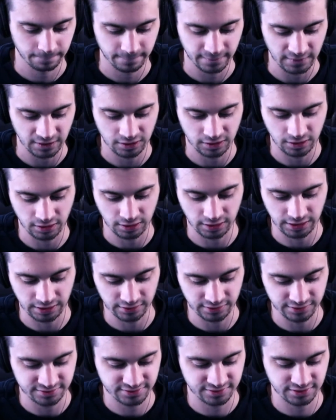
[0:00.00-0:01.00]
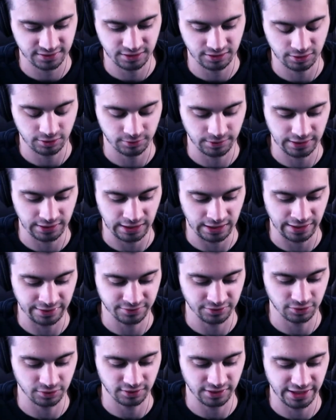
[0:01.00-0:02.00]
All right, let's see. Oh wait, I have to
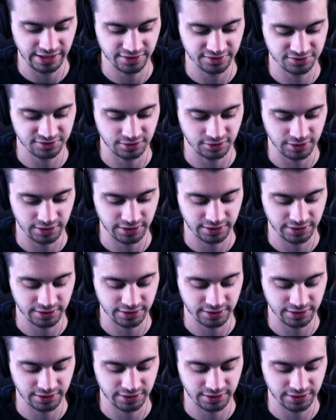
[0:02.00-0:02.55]
go to latest, don't I?